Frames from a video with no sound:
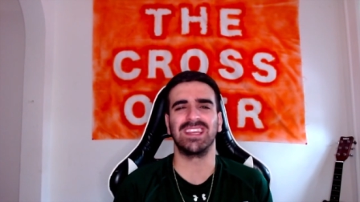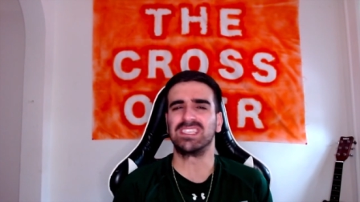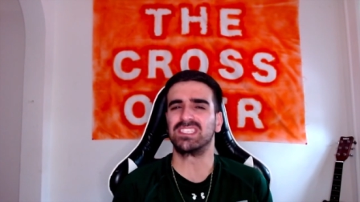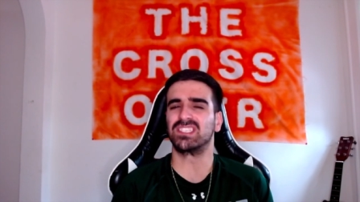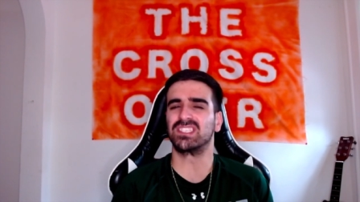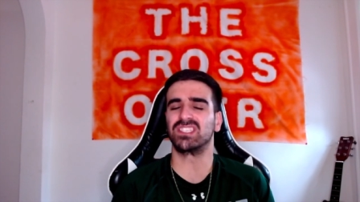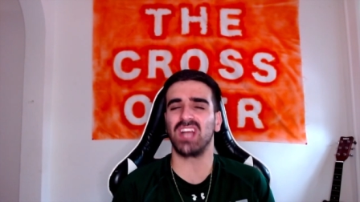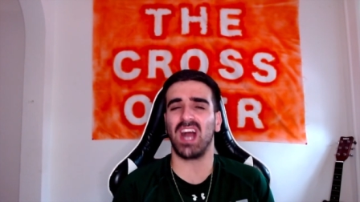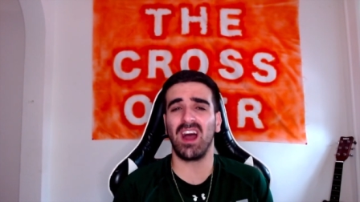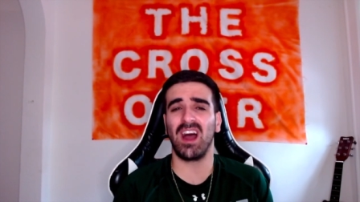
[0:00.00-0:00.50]

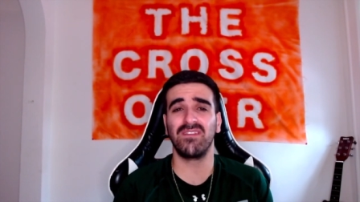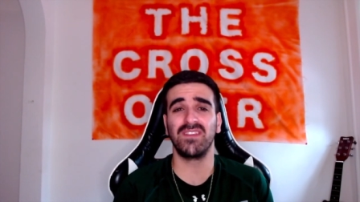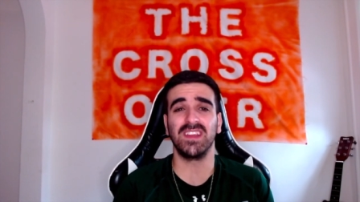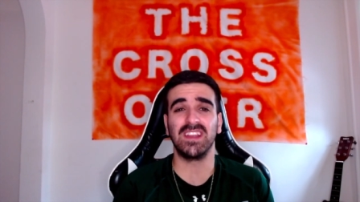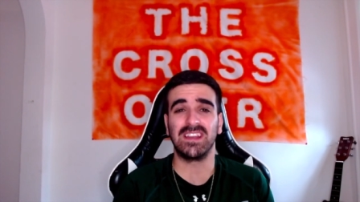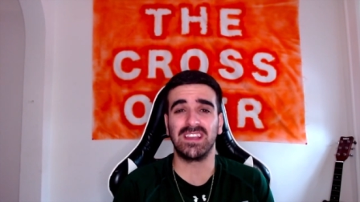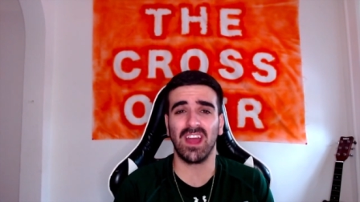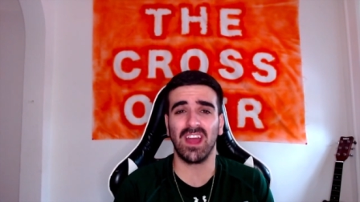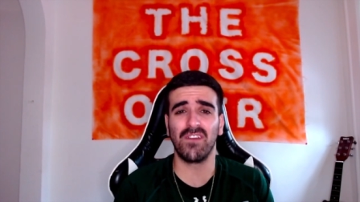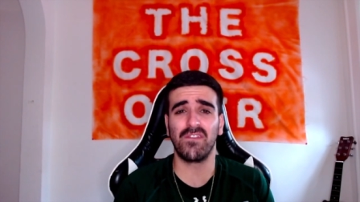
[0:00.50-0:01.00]
Xavi
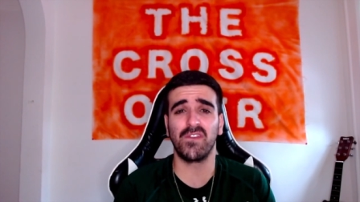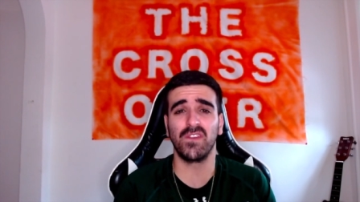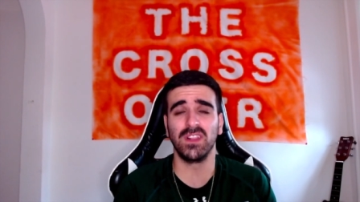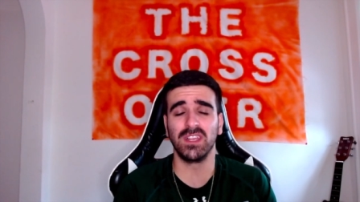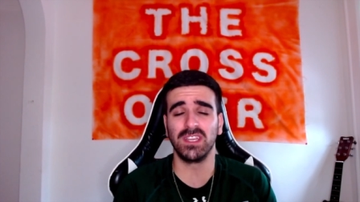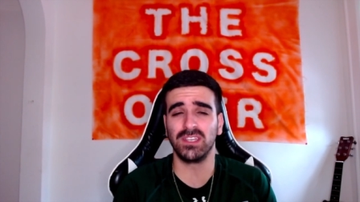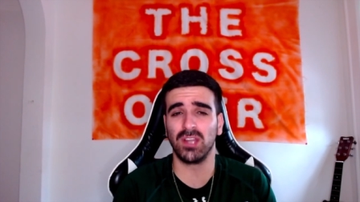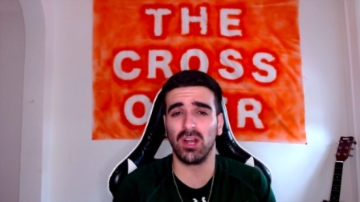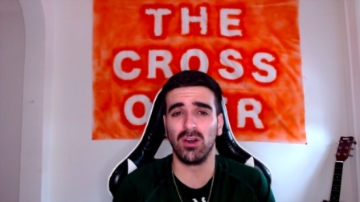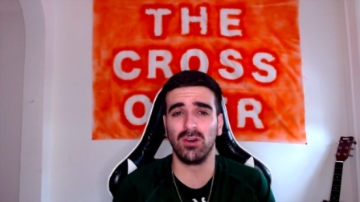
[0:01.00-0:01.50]

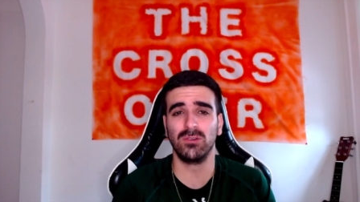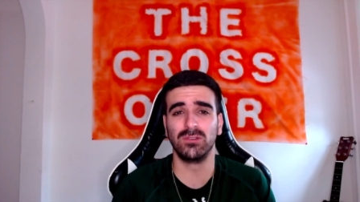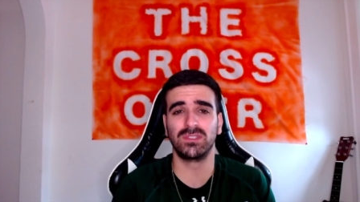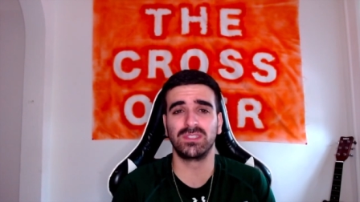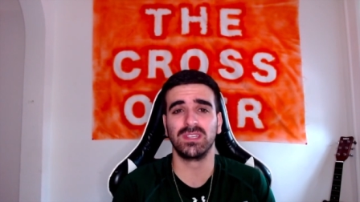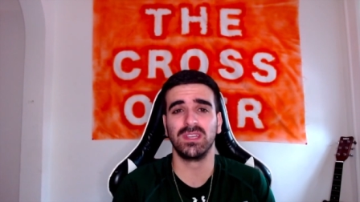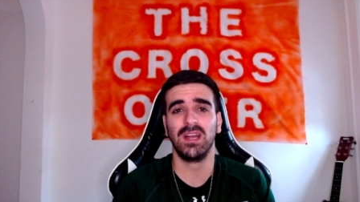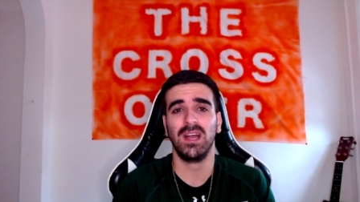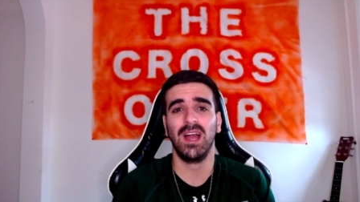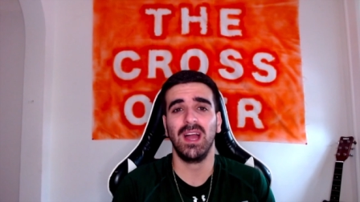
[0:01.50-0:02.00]
definitely
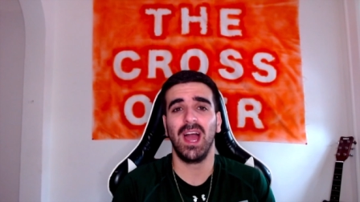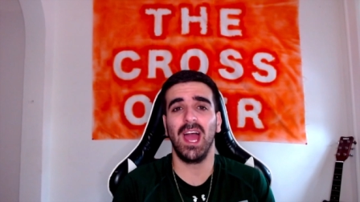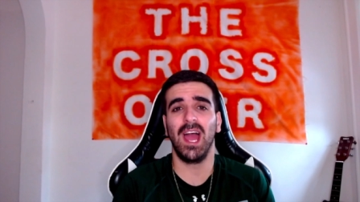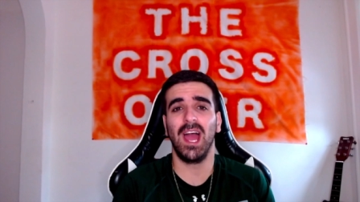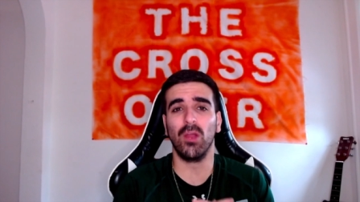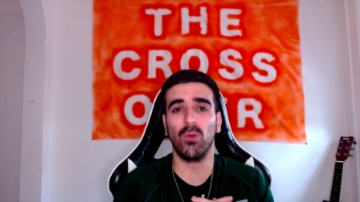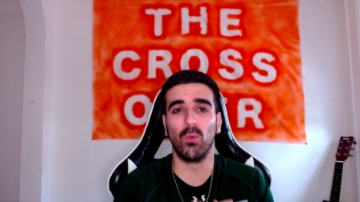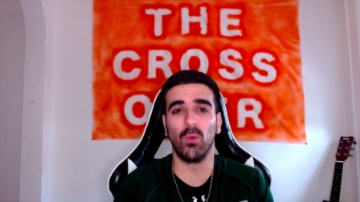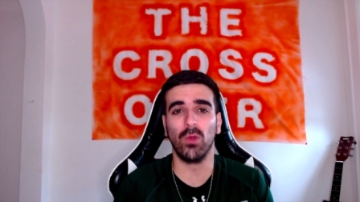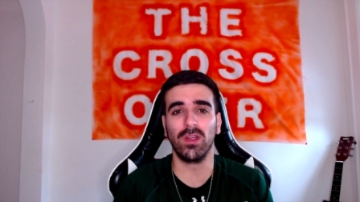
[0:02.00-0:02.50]
knows a
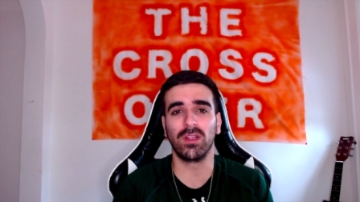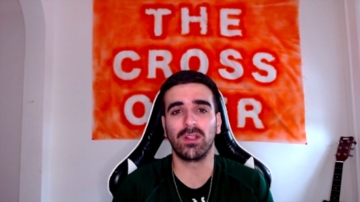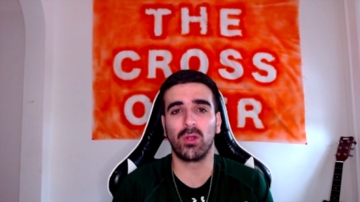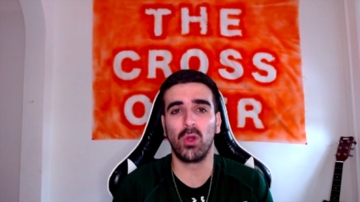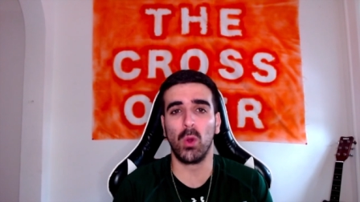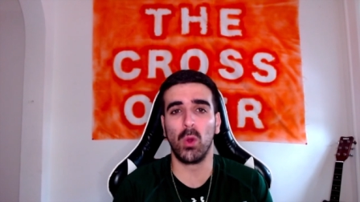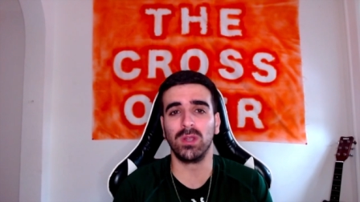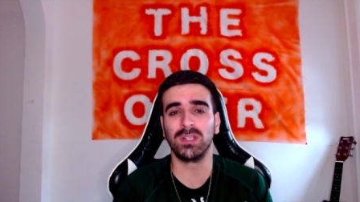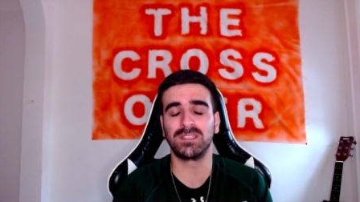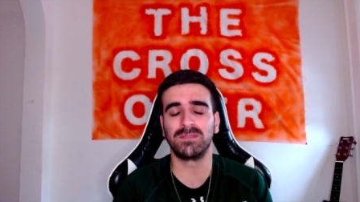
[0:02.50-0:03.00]

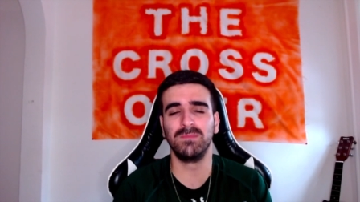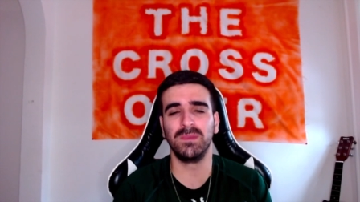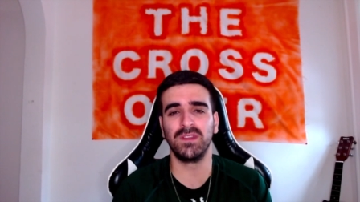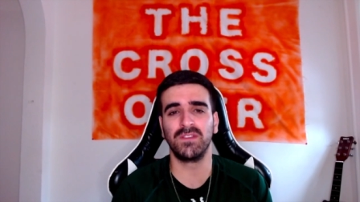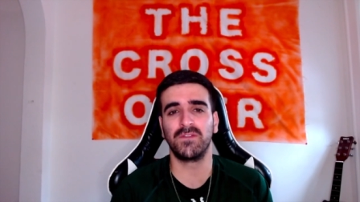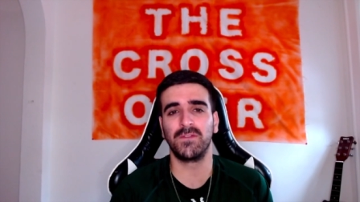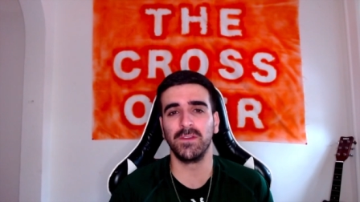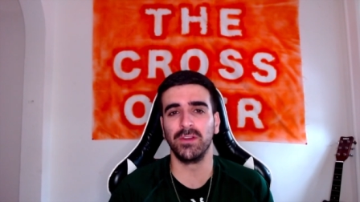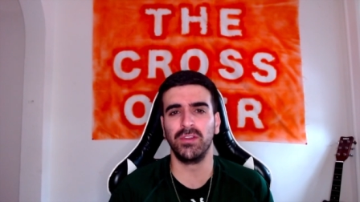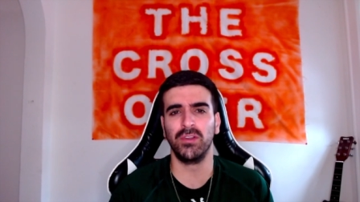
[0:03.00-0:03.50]
workhorse
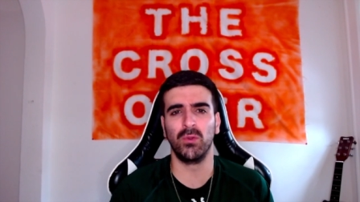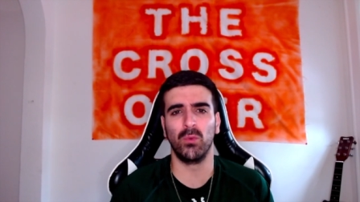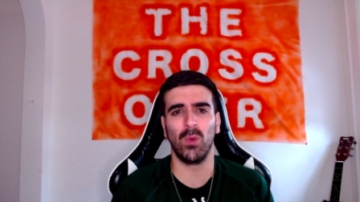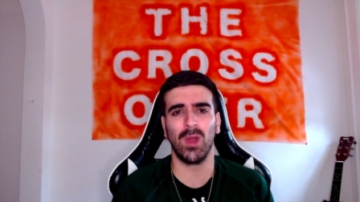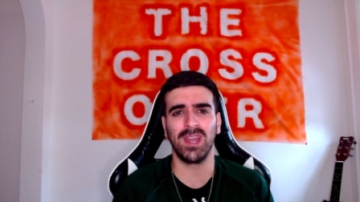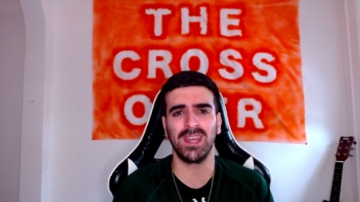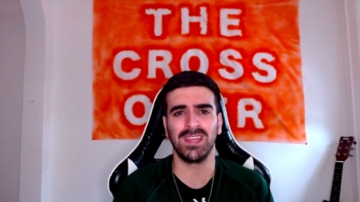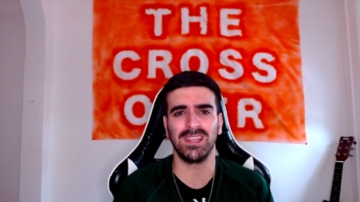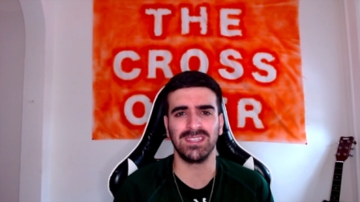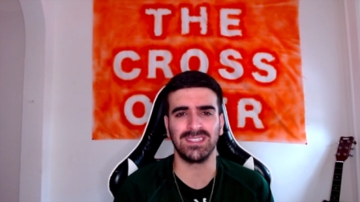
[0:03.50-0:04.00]
midfielder
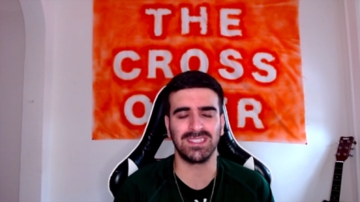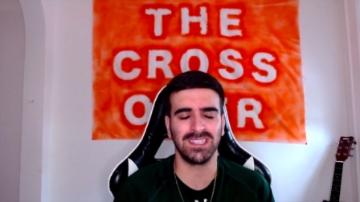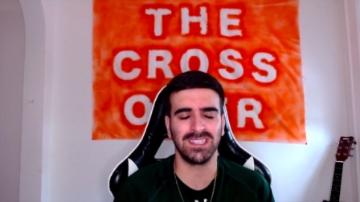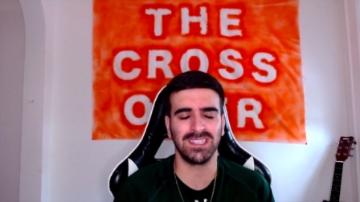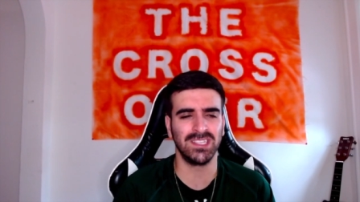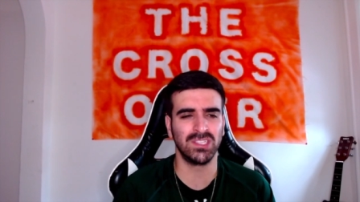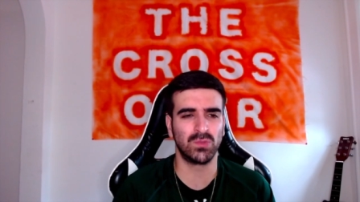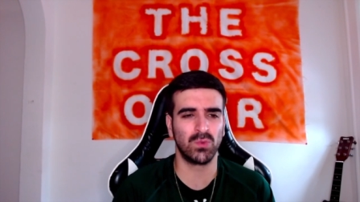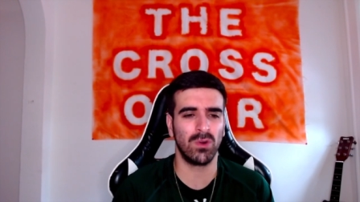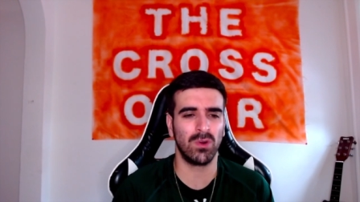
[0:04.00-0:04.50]
when he
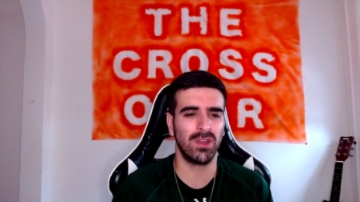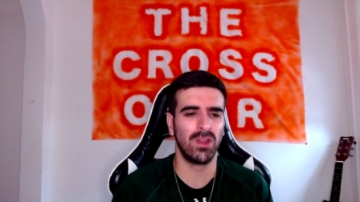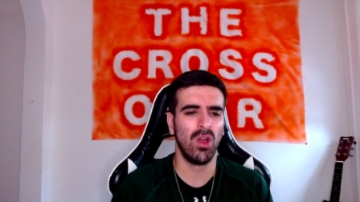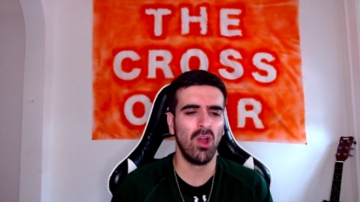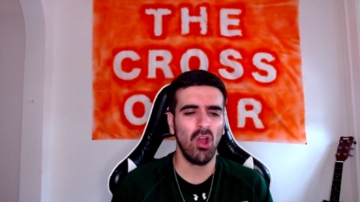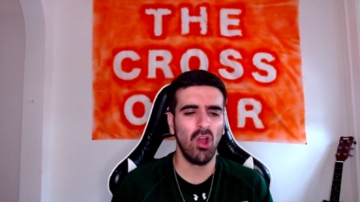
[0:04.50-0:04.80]
sees one.